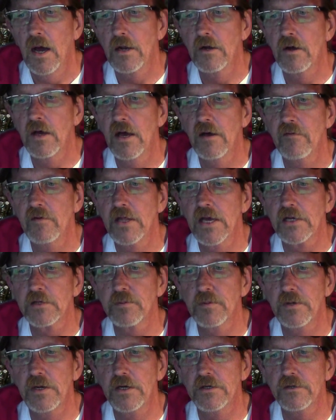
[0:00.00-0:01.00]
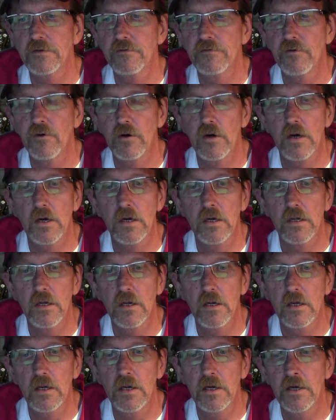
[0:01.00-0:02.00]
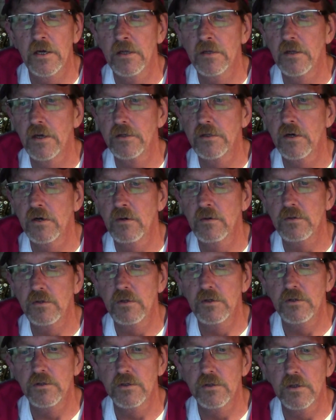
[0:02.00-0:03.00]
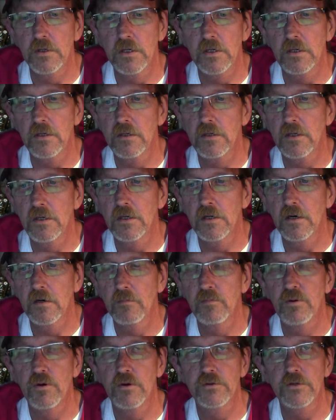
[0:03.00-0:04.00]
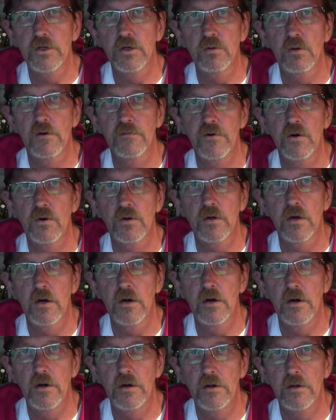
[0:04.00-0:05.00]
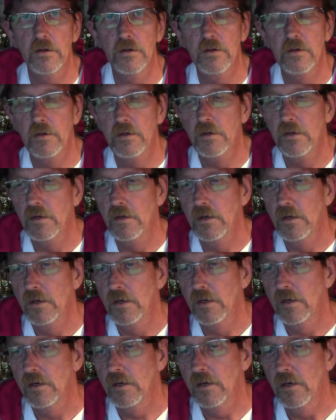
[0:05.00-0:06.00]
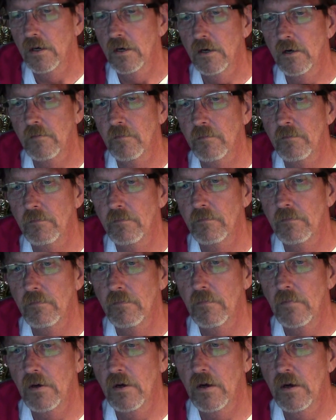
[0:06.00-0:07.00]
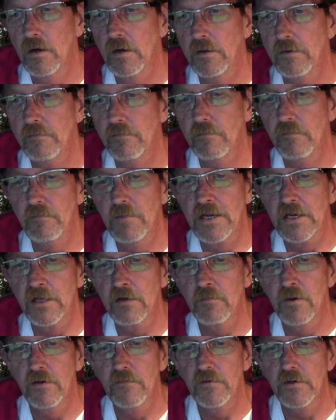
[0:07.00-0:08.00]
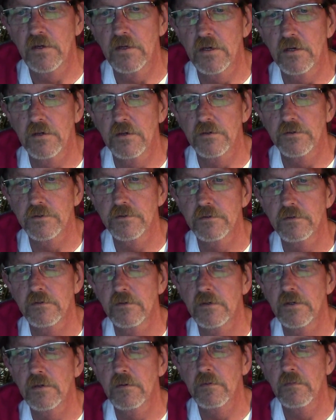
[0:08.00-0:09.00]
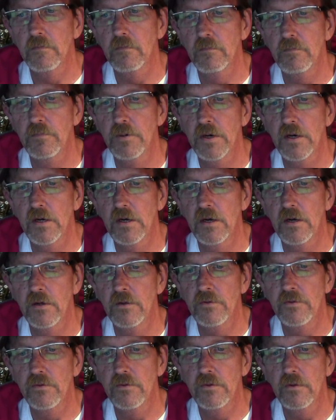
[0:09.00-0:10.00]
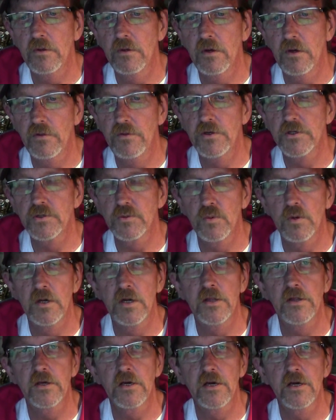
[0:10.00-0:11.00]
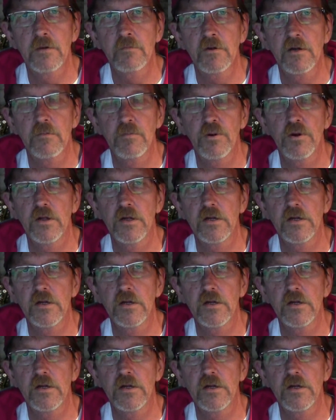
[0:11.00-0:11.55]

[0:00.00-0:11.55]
don't have any explanation for it, and I don't usually pull the UFO card on many of my videos, but on this one I think I am going to